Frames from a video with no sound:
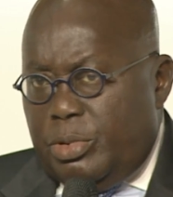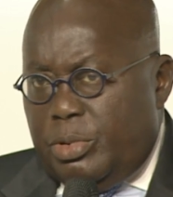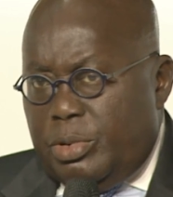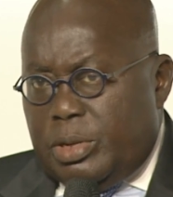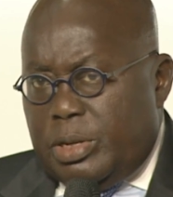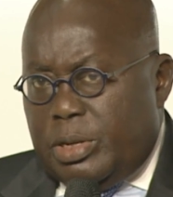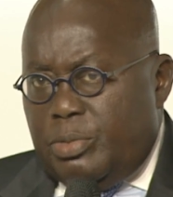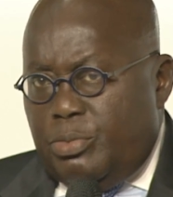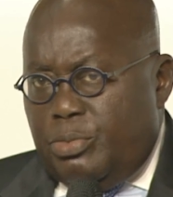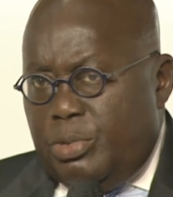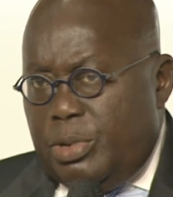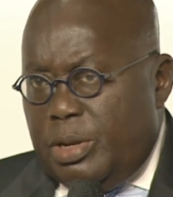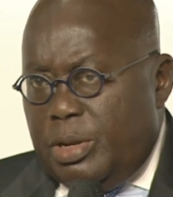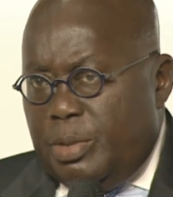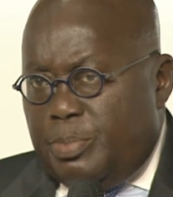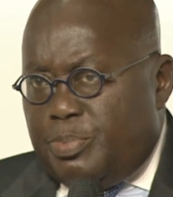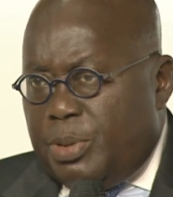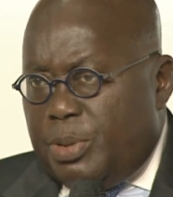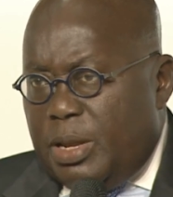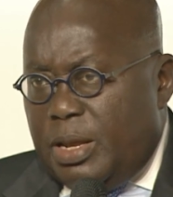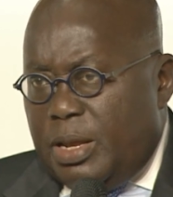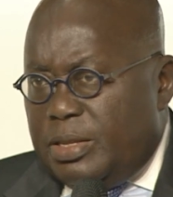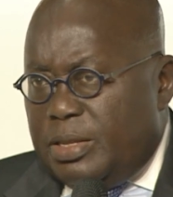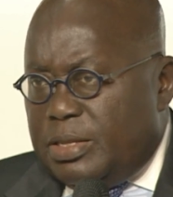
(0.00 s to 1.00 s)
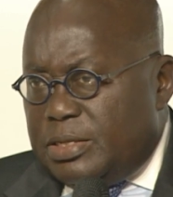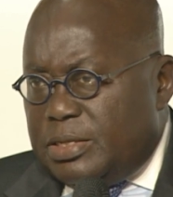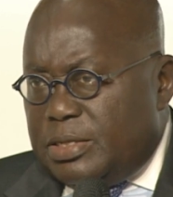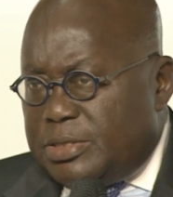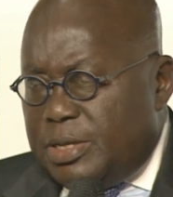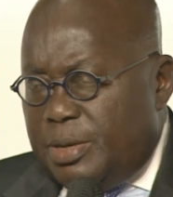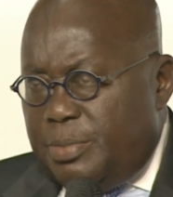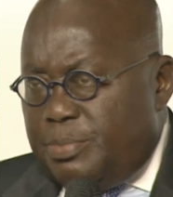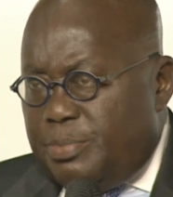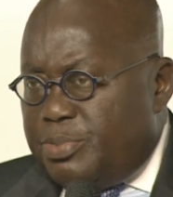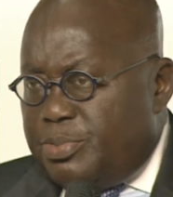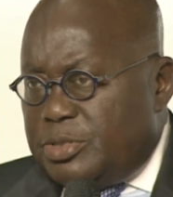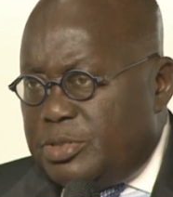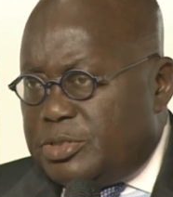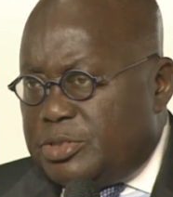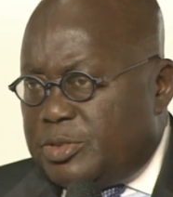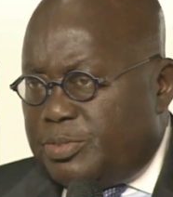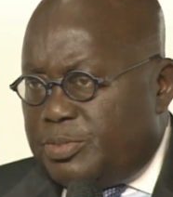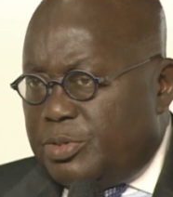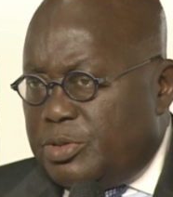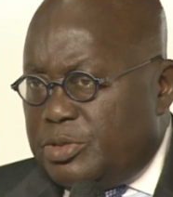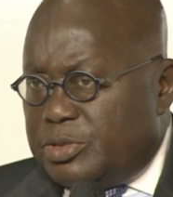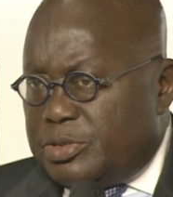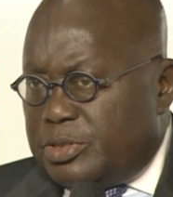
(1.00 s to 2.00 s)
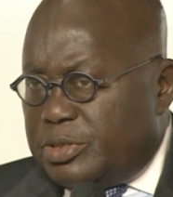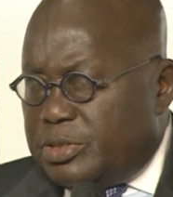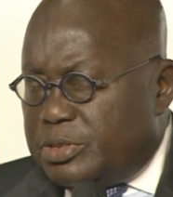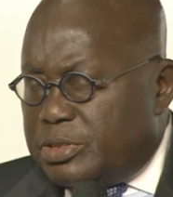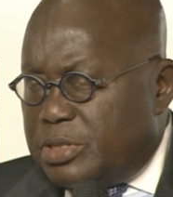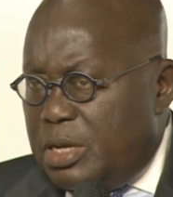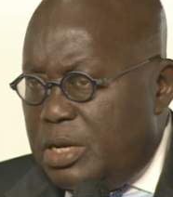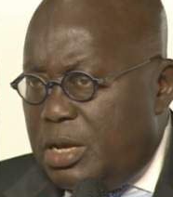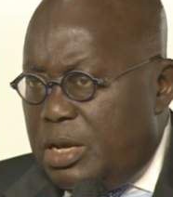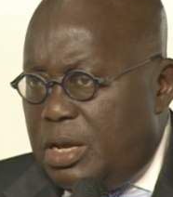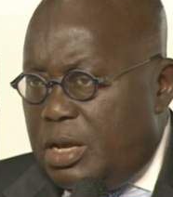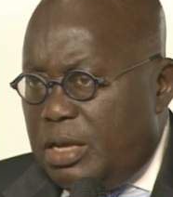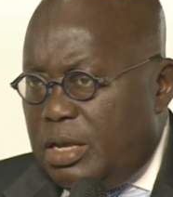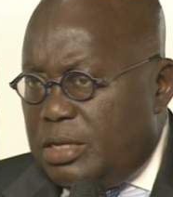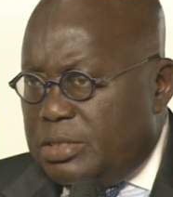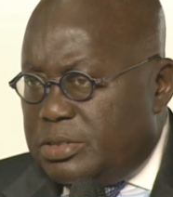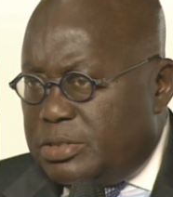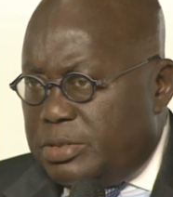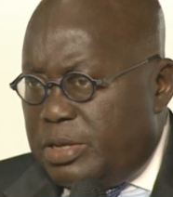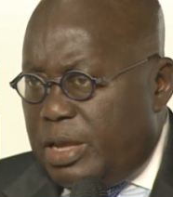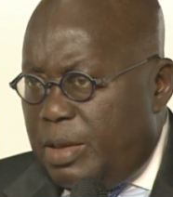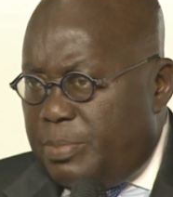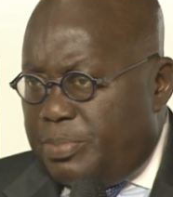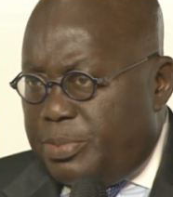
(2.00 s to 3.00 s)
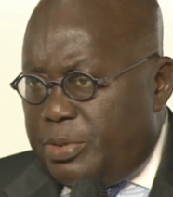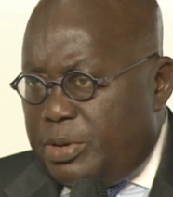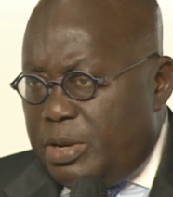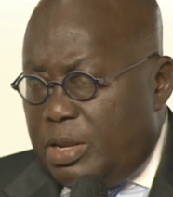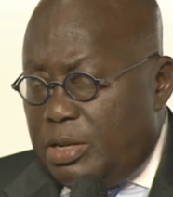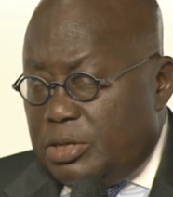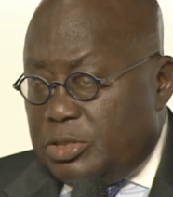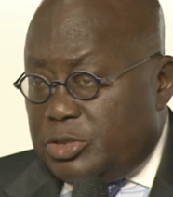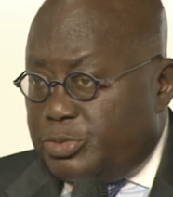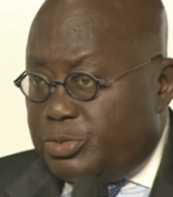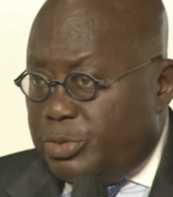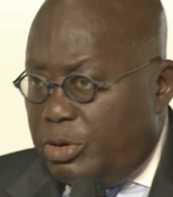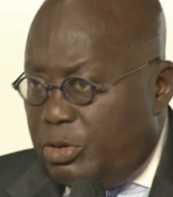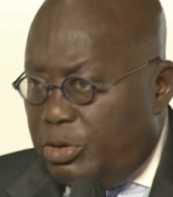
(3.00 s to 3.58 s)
We apply the same principles as has happened elsewhere.